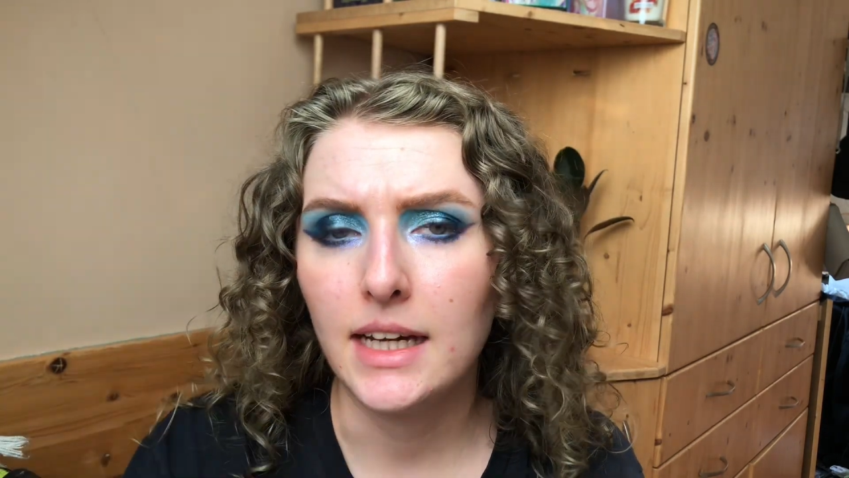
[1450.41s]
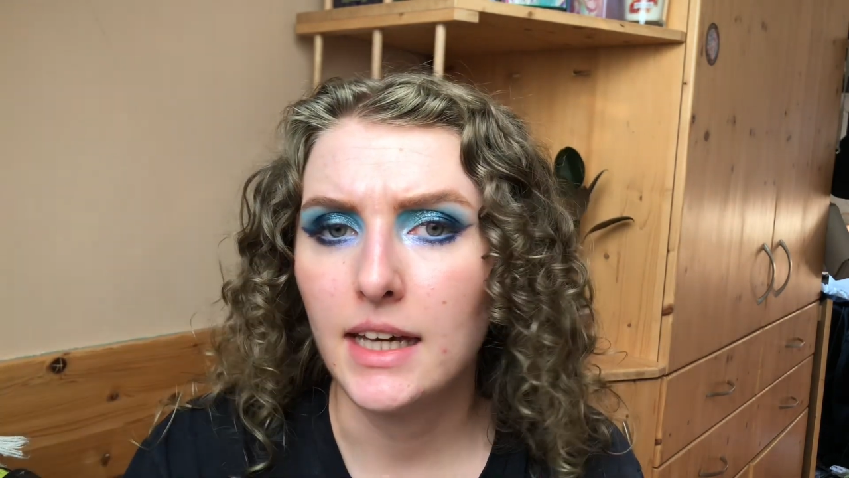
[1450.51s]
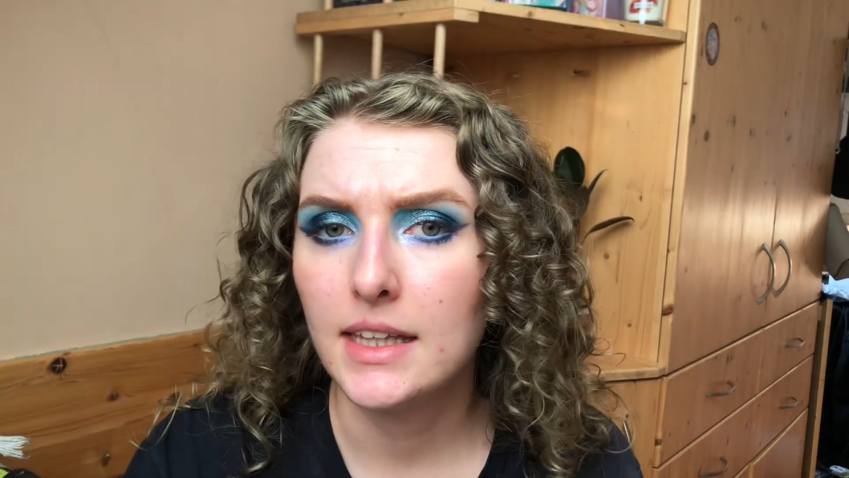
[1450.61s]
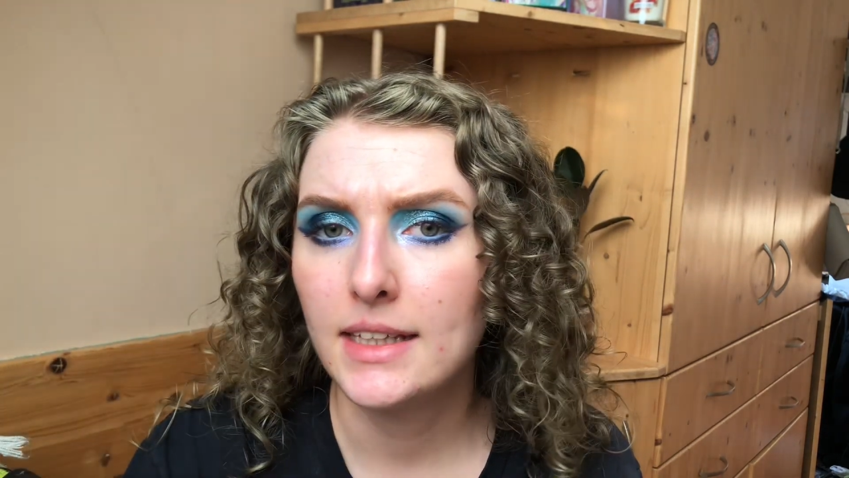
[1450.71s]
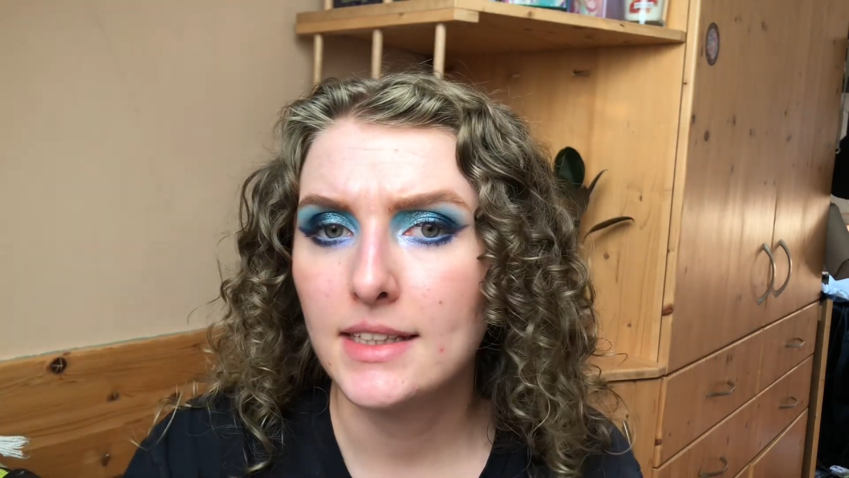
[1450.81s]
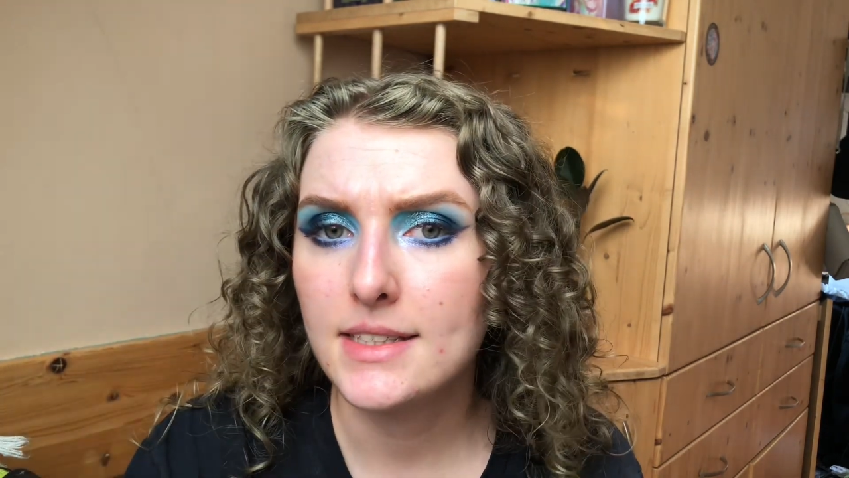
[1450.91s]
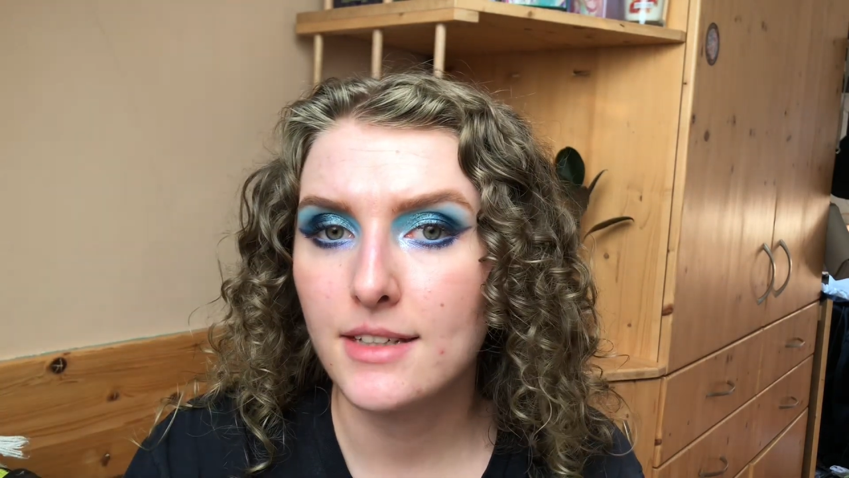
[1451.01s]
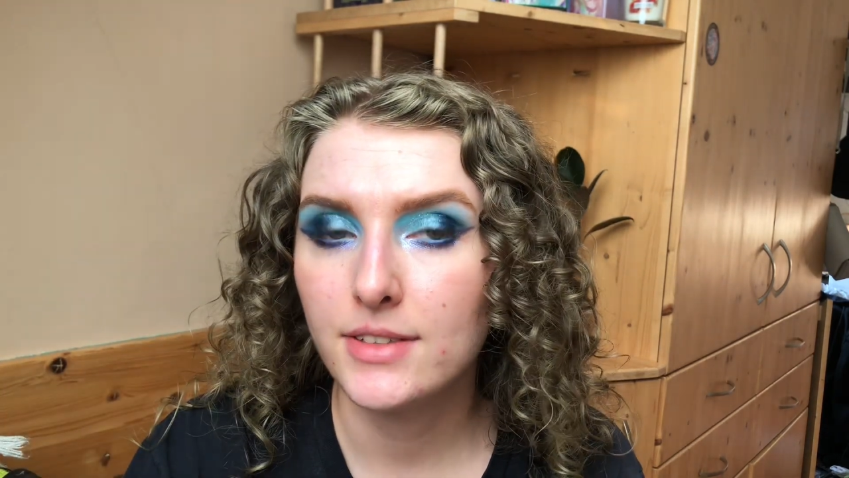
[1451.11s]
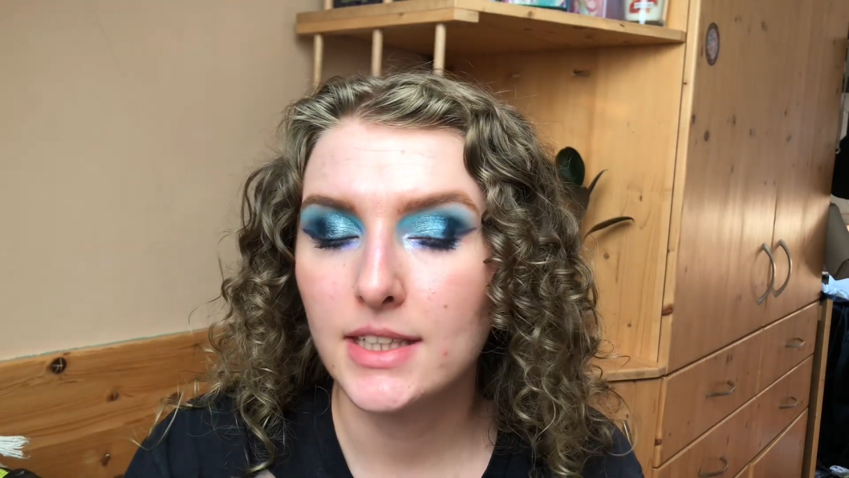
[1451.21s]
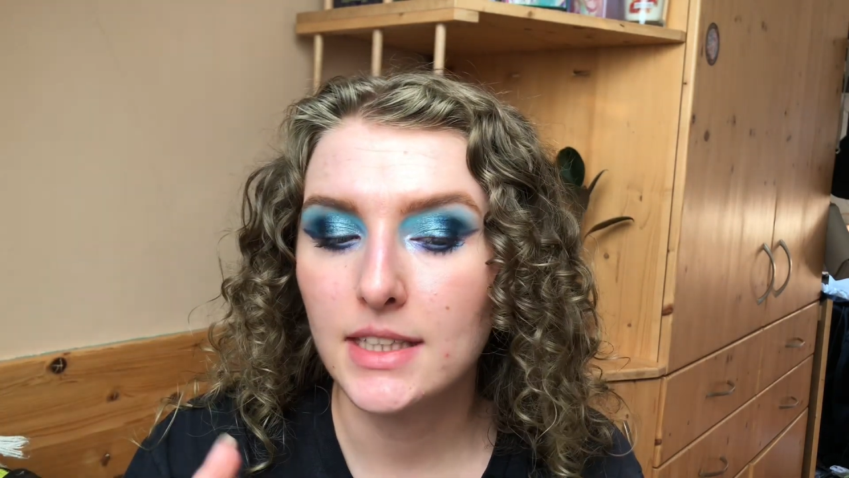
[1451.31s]
I think that's
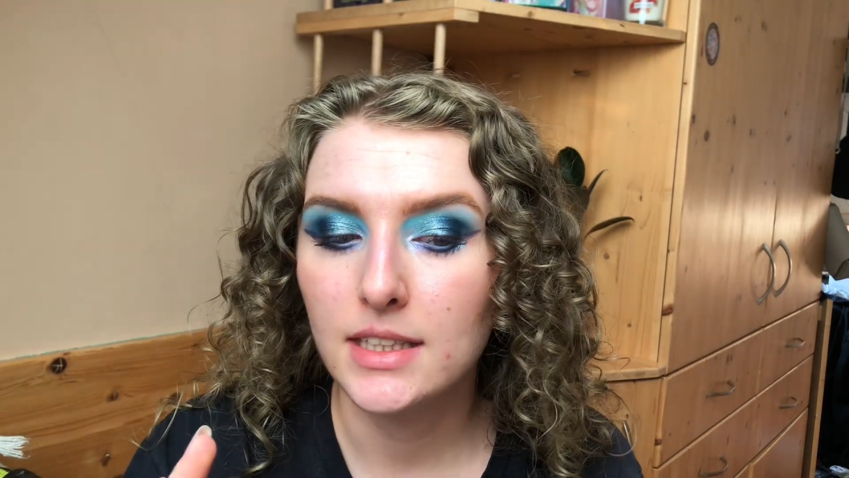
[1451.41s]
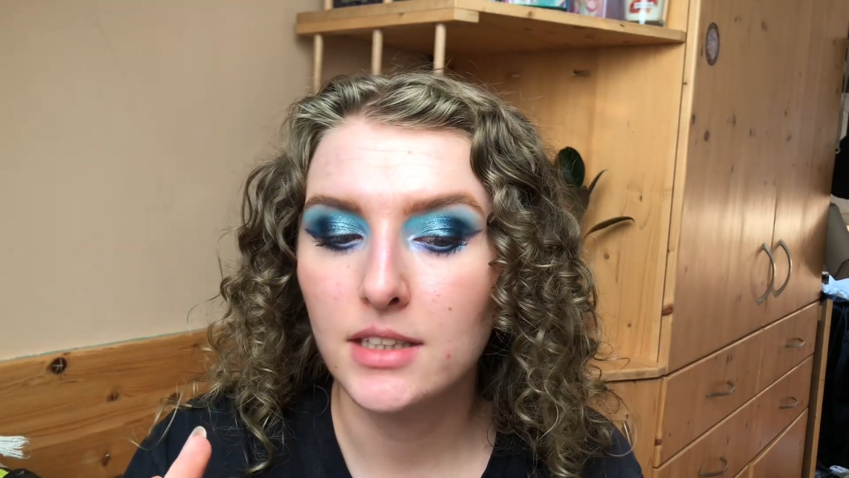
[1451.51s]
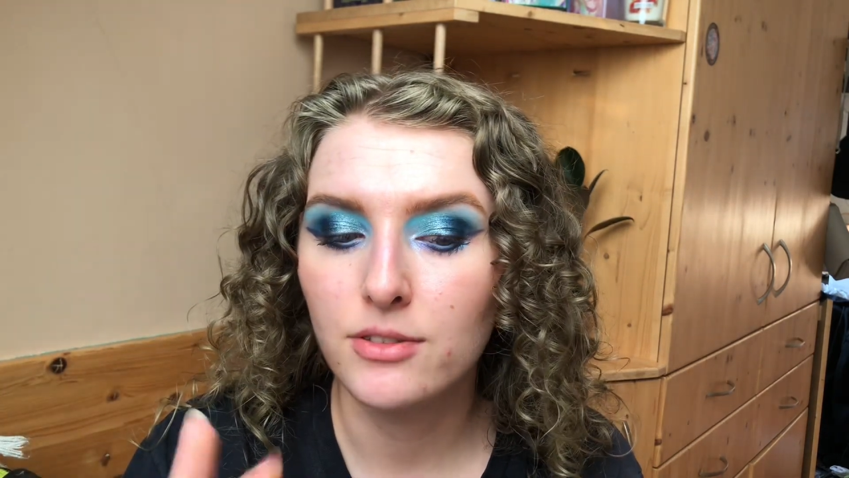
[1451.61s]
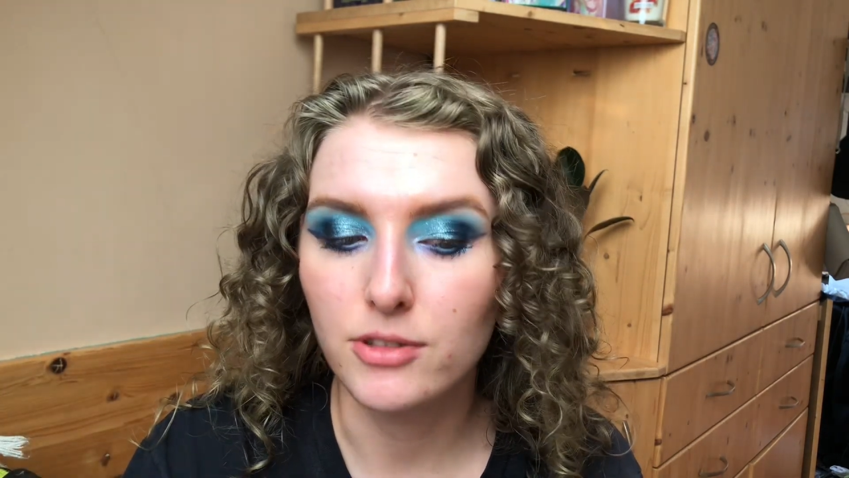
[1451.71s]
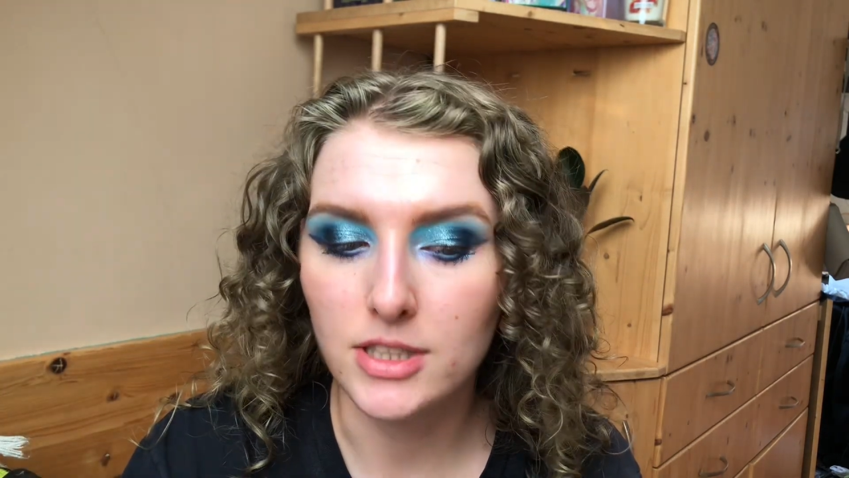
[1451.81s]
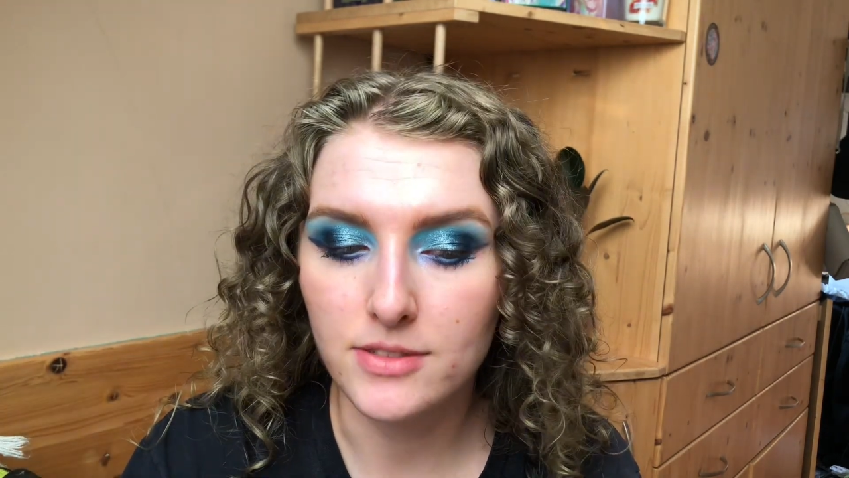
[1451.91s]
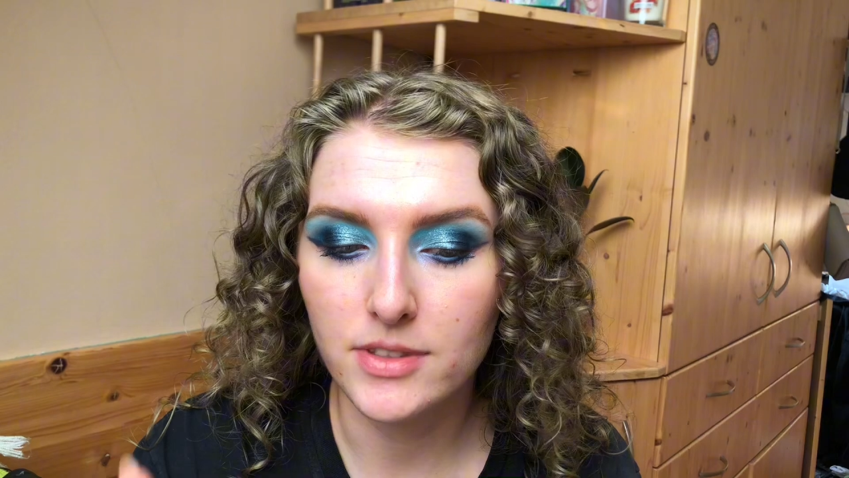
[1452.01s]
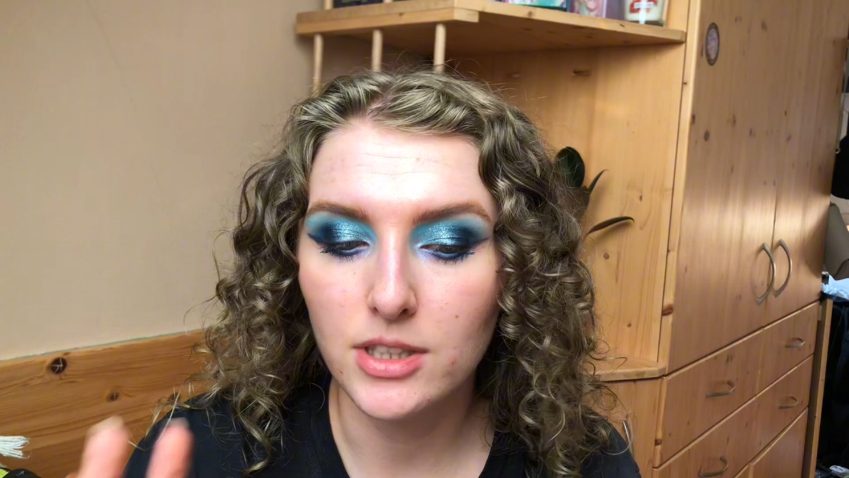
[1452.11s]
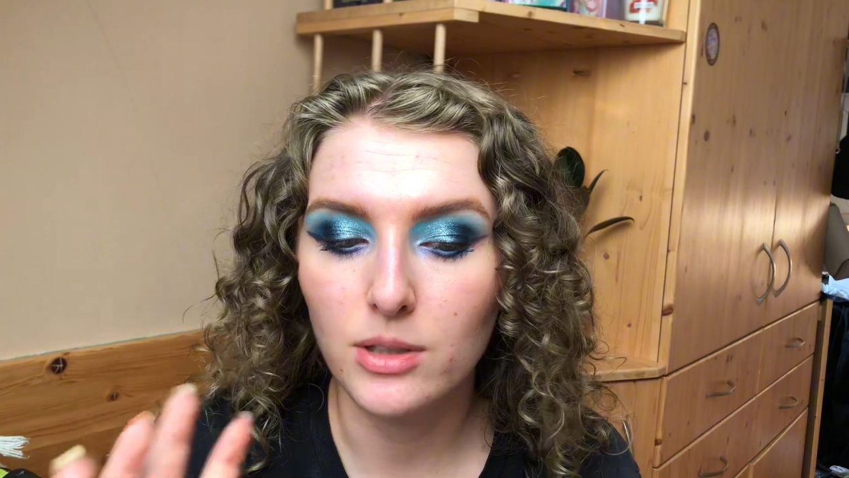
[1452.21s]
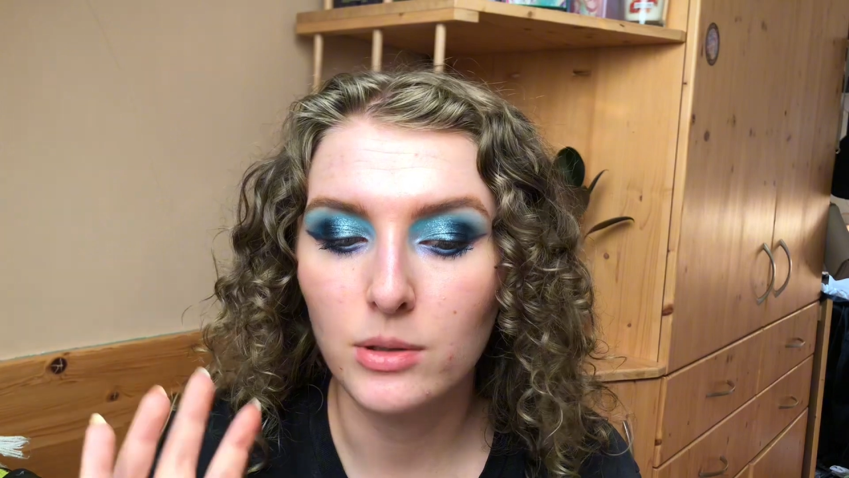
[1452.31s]
everything for this
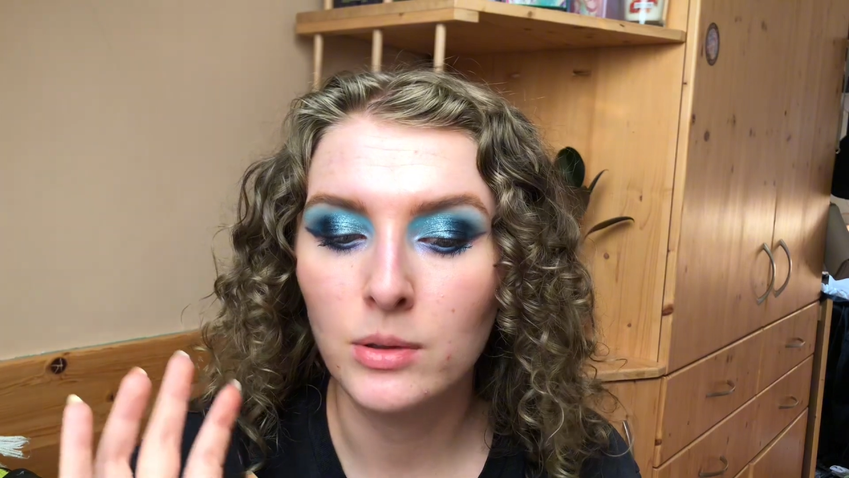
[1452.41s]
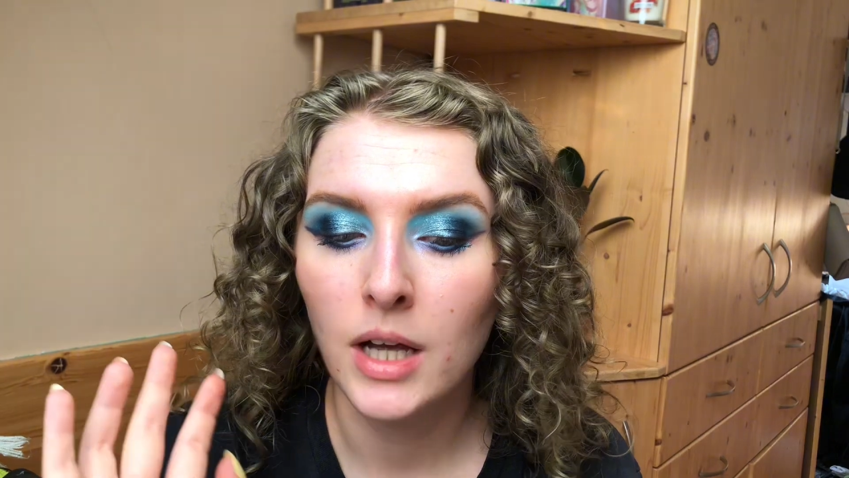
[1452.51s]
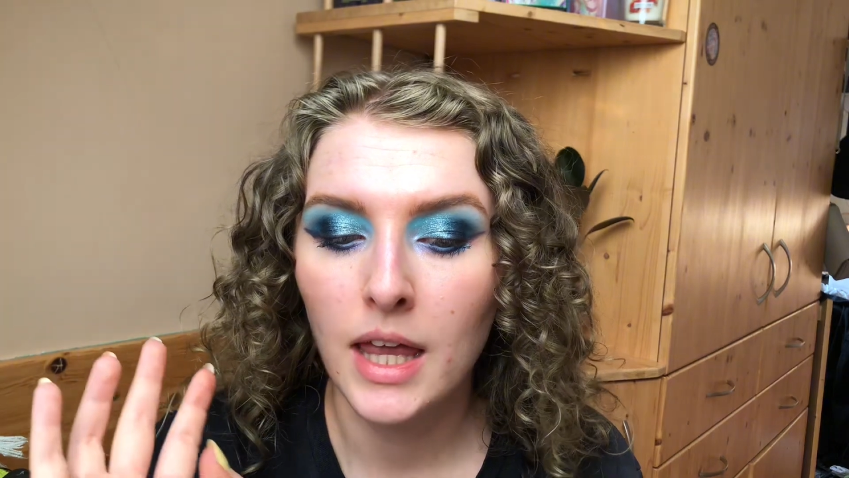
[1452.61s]
video.